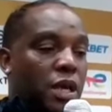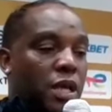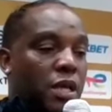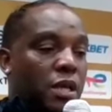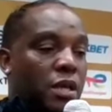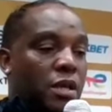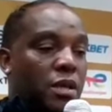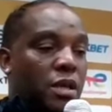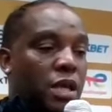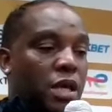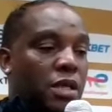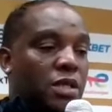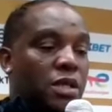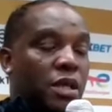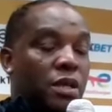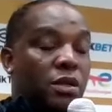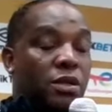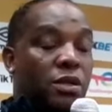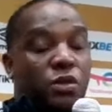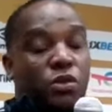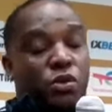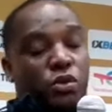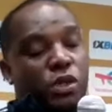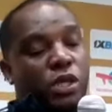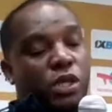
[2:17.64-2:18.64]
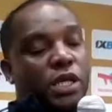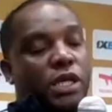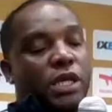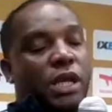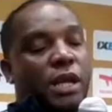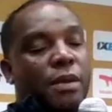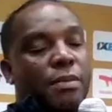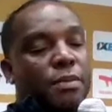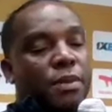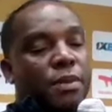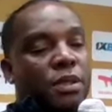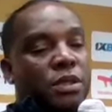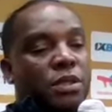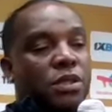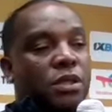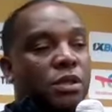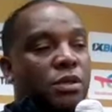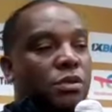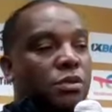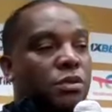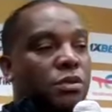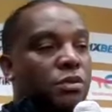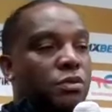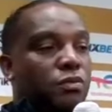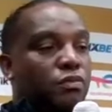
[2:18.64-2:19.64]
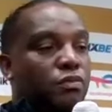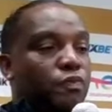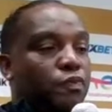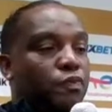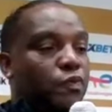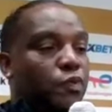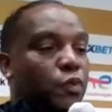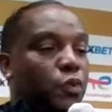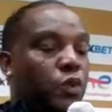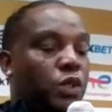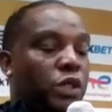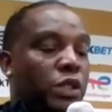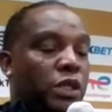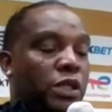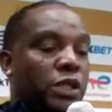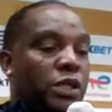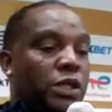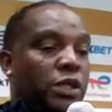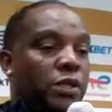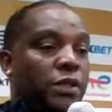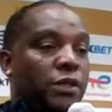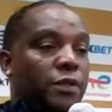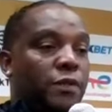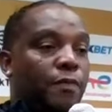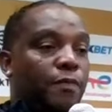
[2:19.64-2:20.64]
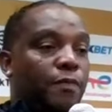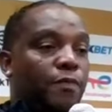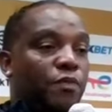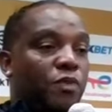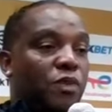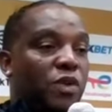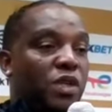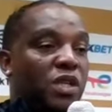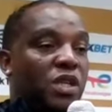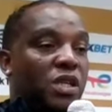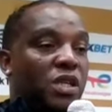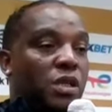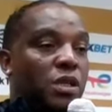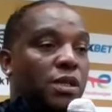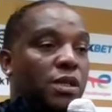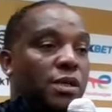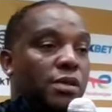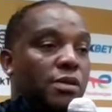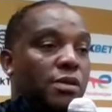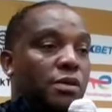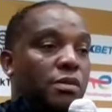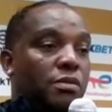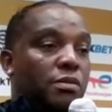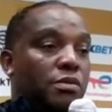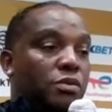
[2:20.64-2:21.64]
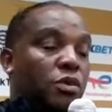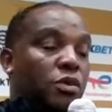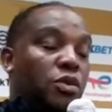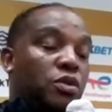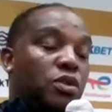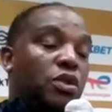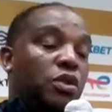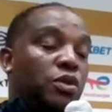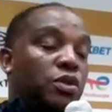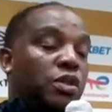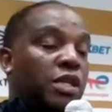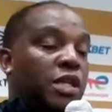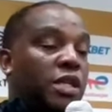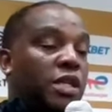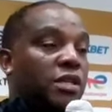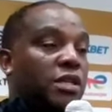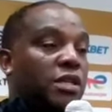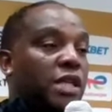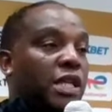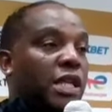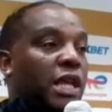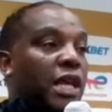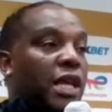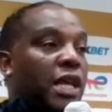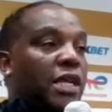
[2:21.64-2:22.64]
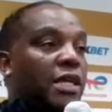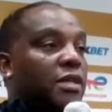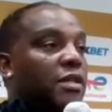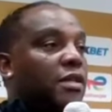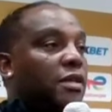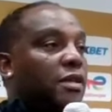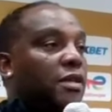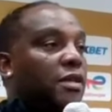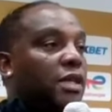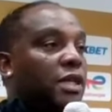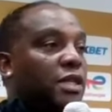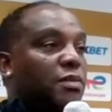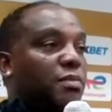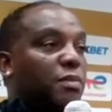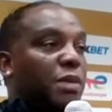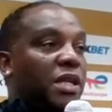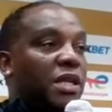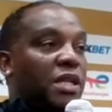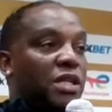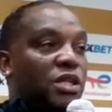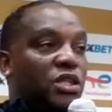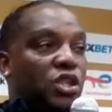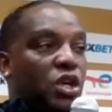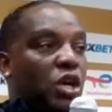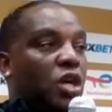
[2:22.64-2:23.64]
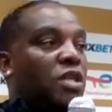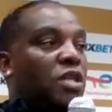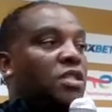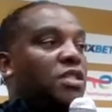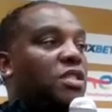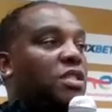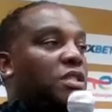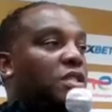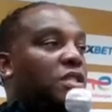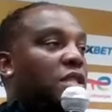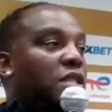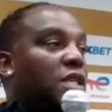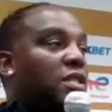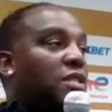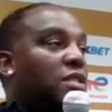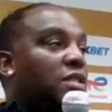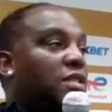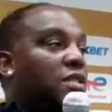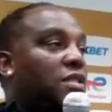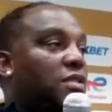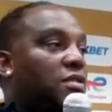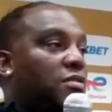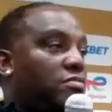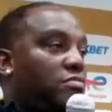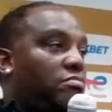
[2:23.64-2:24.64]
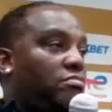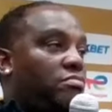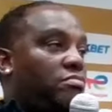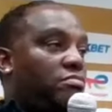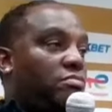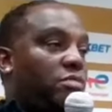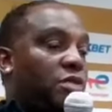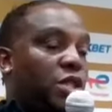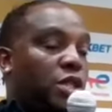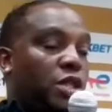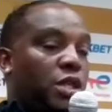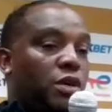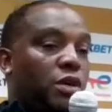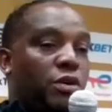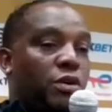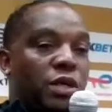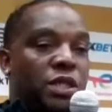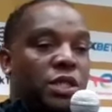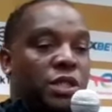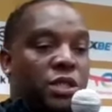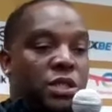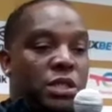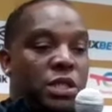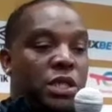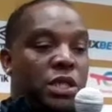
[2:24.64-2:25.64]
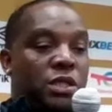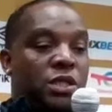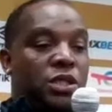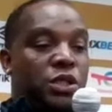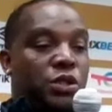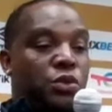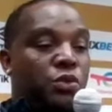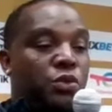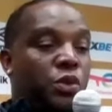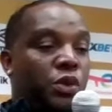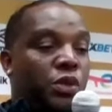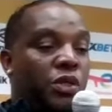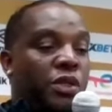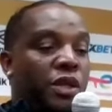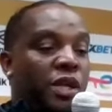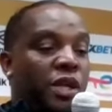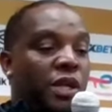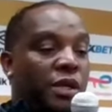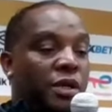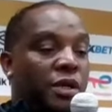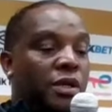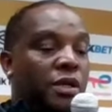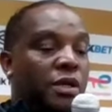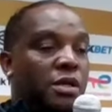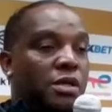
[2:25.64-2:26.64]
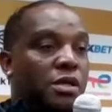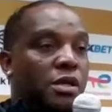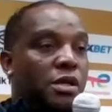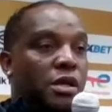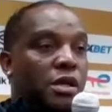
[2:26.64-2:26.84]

and that's how the cookie crumbled. So we also didn't create as many chances as you know as, as you would think